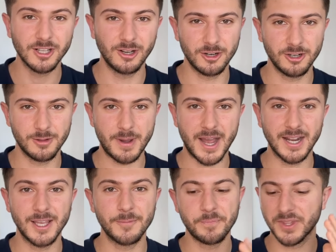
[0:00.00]
learn about
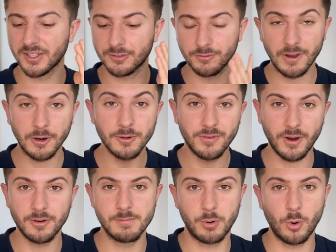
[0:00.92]
it. It's very,
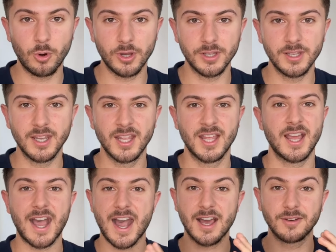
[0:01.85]
very important.
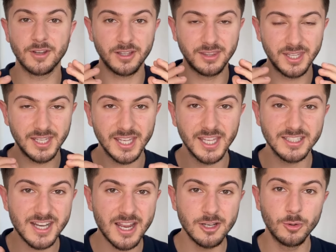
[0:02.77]
And I think it
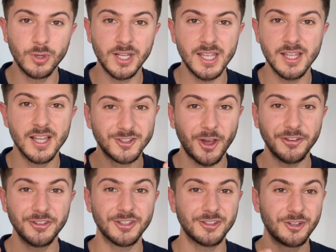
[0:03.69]
genuinely
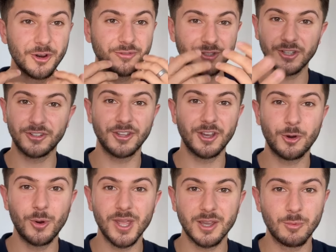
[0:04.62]
doesn't deserve just a
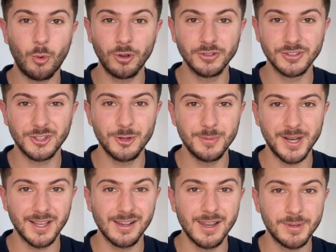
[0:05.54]
quick 1-2
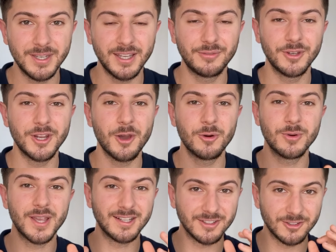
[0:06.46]
minute clip in this video.
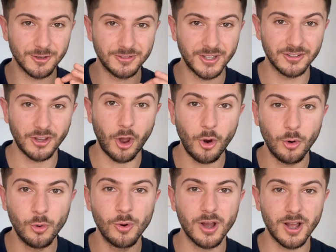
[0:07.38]
It deserves this
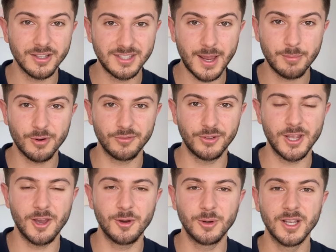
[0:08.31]
whole separate
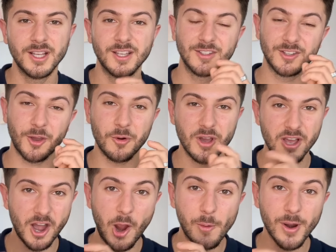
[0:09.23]
video. So
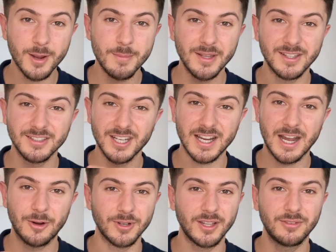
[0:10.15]
I recommend to check
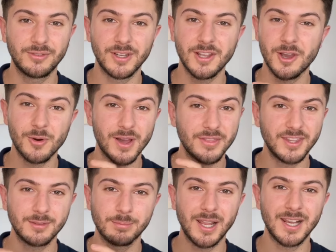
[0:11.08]
out this video and
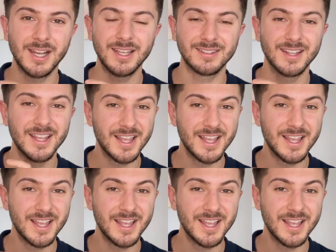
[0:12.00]
this playlist.